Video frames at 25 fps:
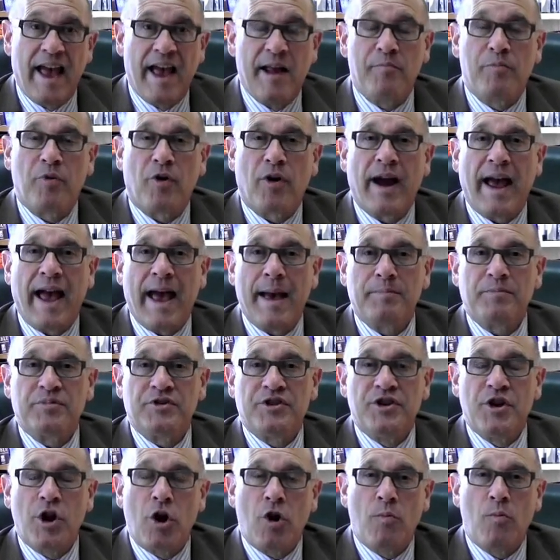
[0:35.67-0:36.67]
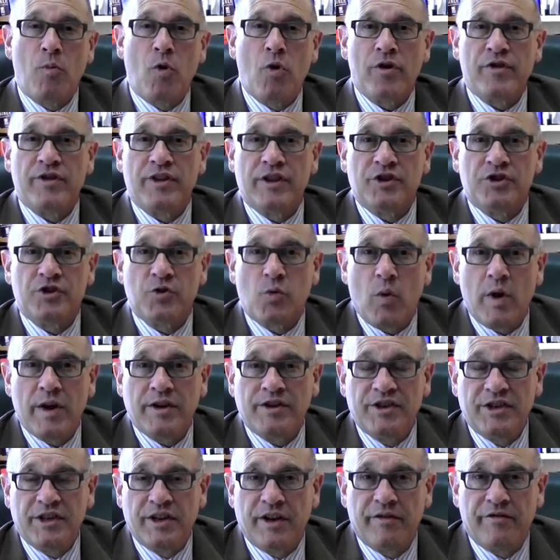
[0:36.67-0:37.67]
And perhaps no more than
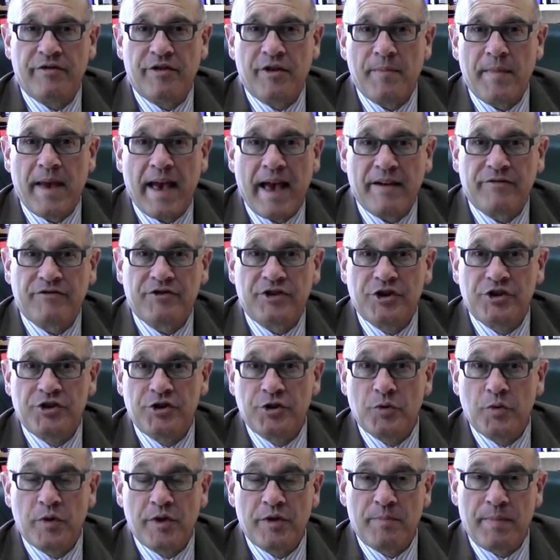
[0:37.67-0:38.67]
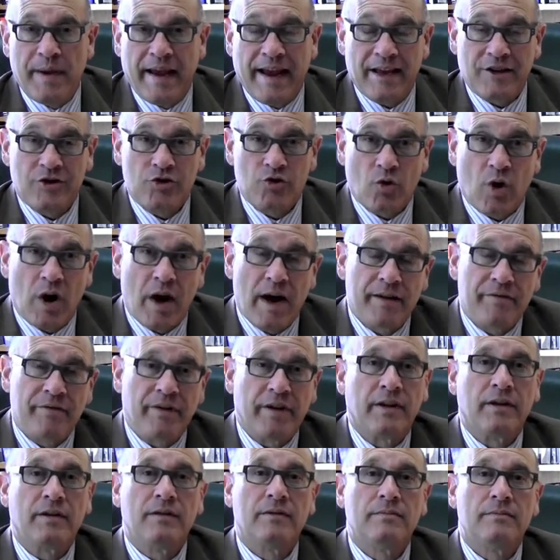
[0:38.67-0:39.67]
20 of them have to do with bad
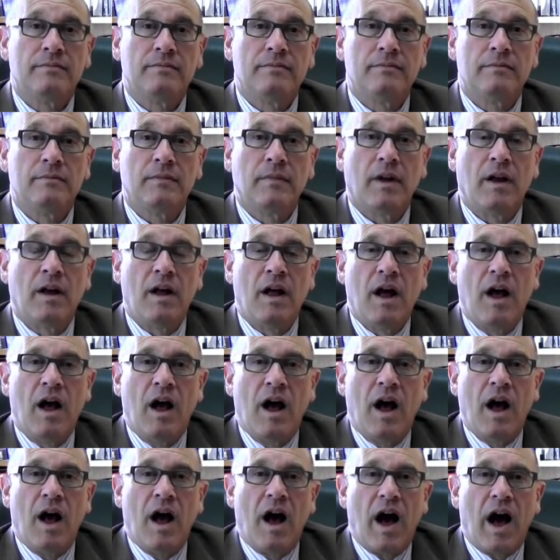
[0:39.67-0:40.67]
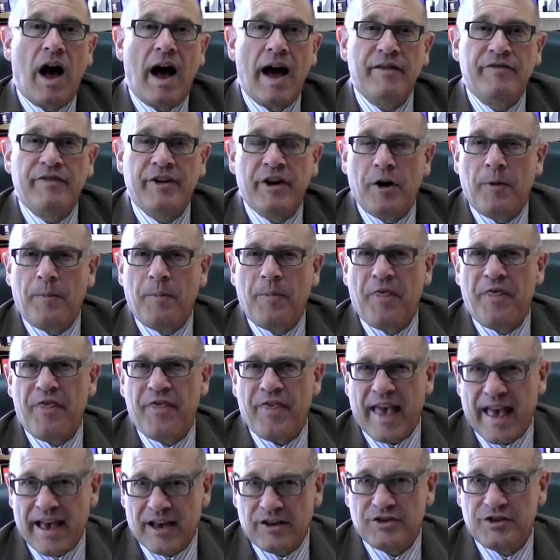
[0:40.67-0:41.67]
driving. I've helped
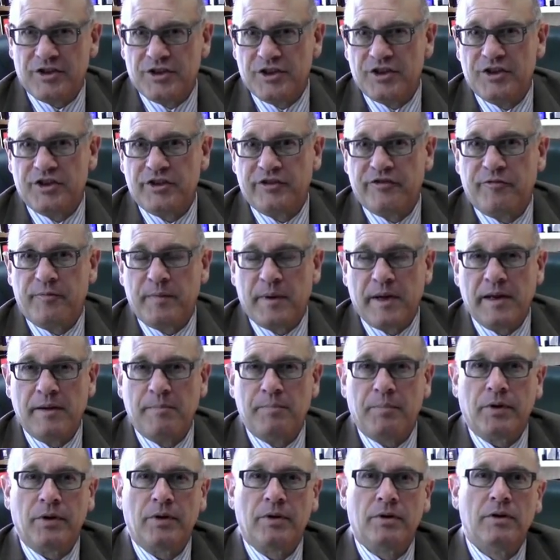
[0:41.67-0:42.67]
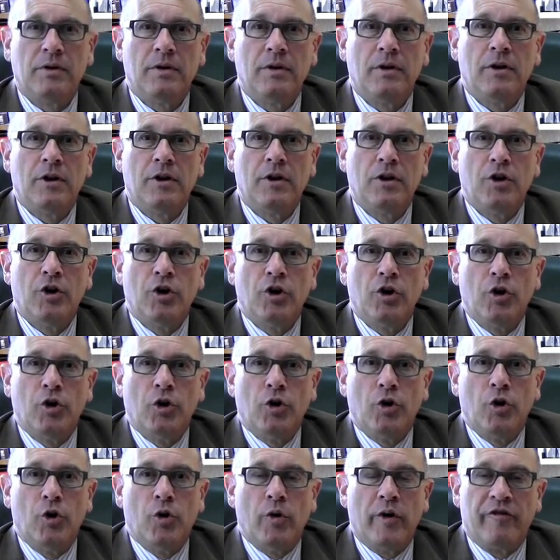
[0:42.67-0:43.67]
thousands of people
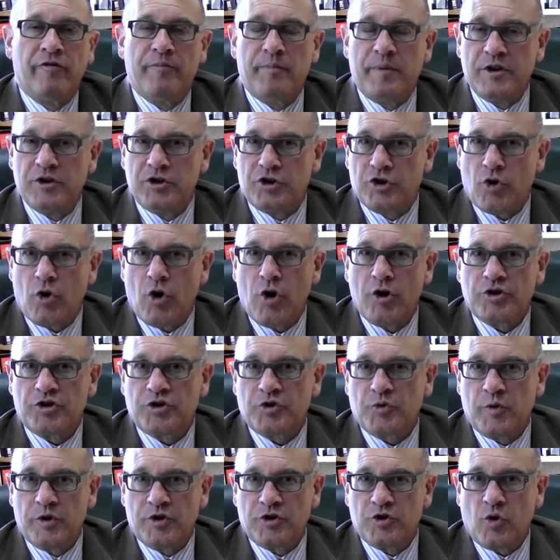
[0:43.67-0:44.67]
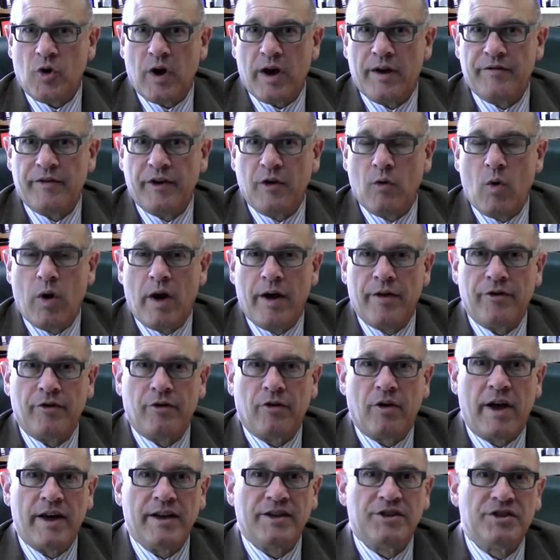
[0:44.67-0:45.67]
who have been charged with driving while
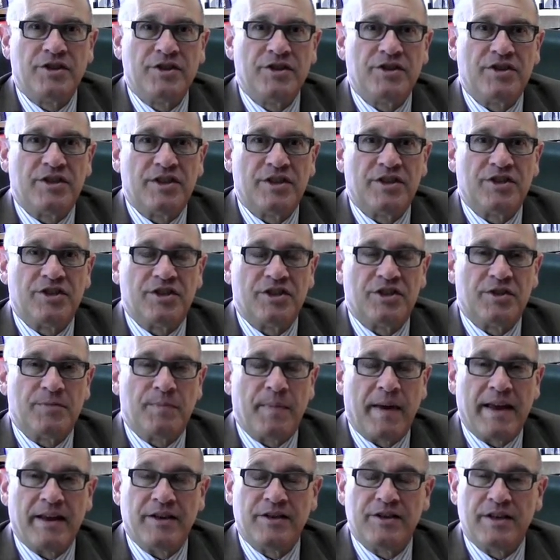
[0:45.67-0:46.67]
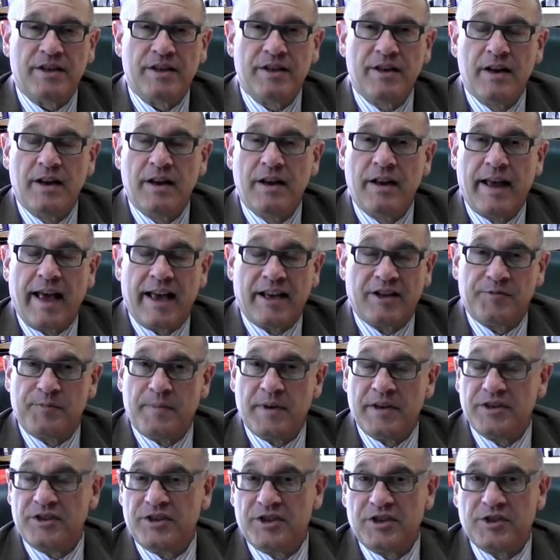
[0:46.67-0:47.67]
their license is suspended, has
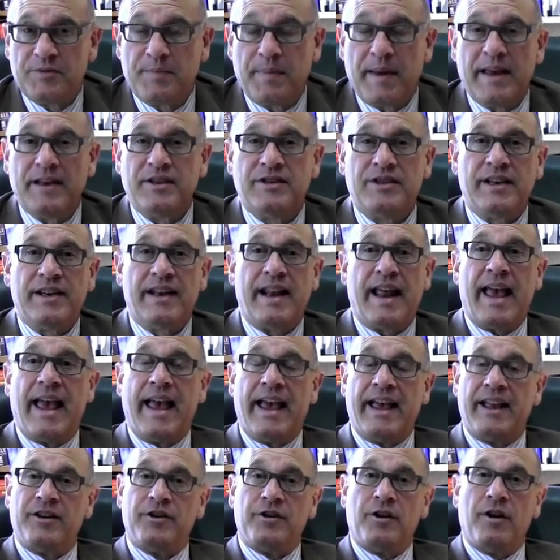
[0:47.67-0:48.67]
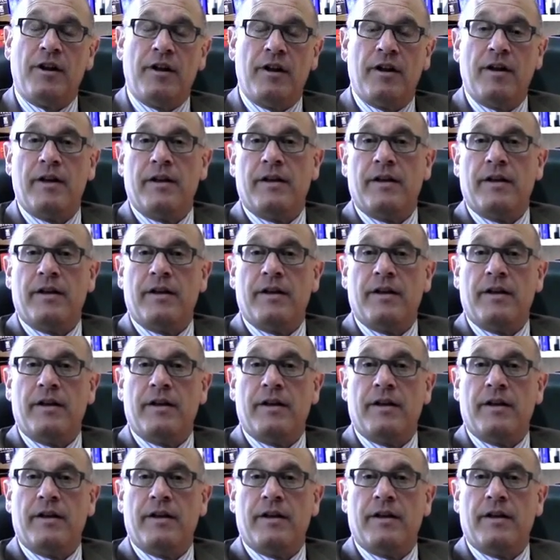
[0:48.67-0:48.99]
been suspended, and